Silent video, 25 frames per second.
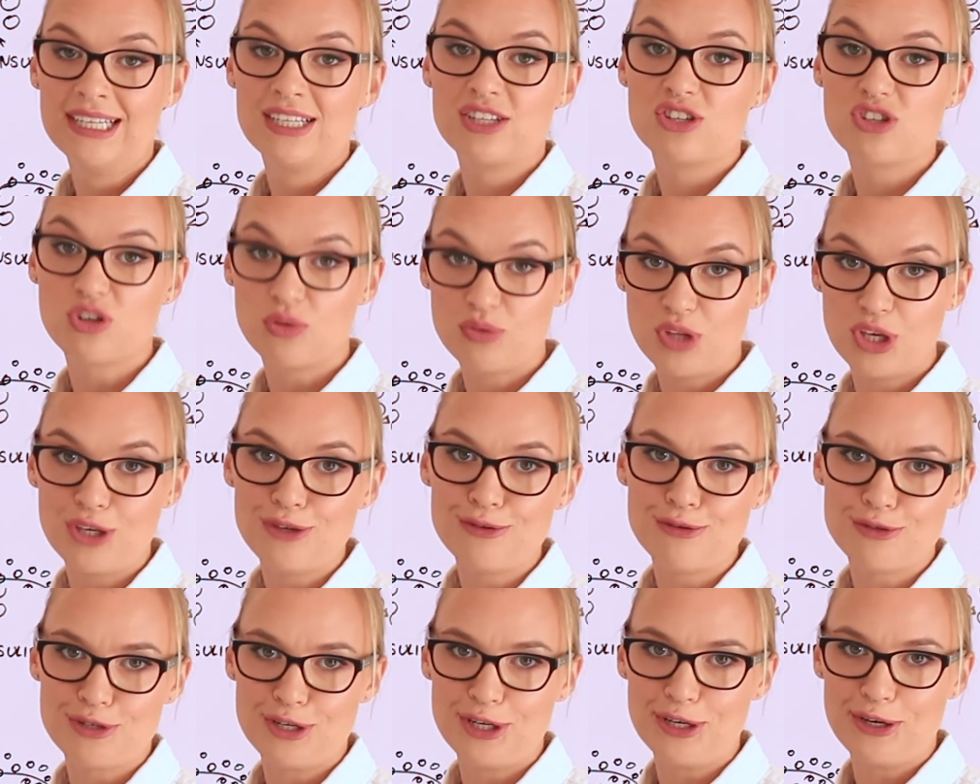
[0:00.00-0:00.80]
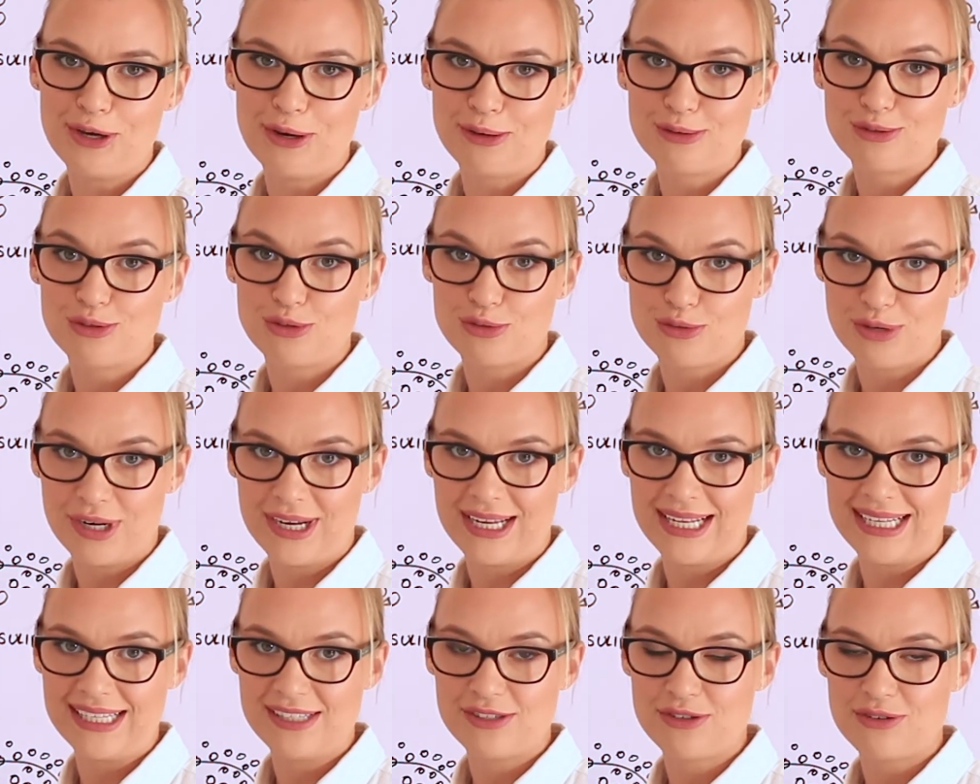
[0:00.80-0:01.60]
So they usually go to
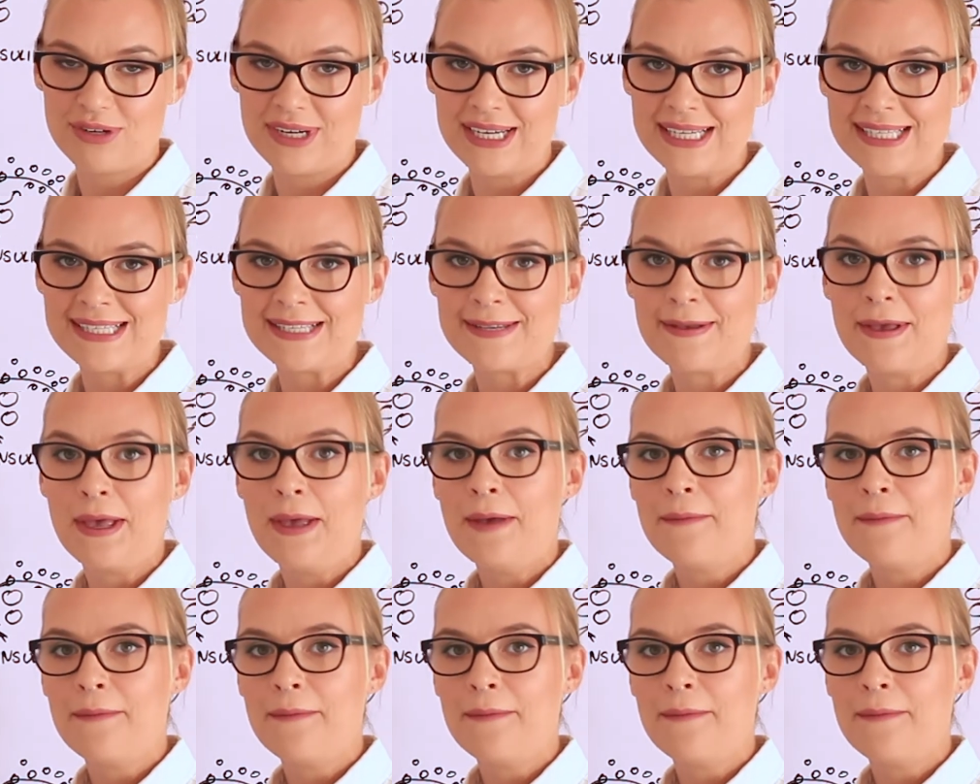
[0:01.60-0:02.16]
triglycerides.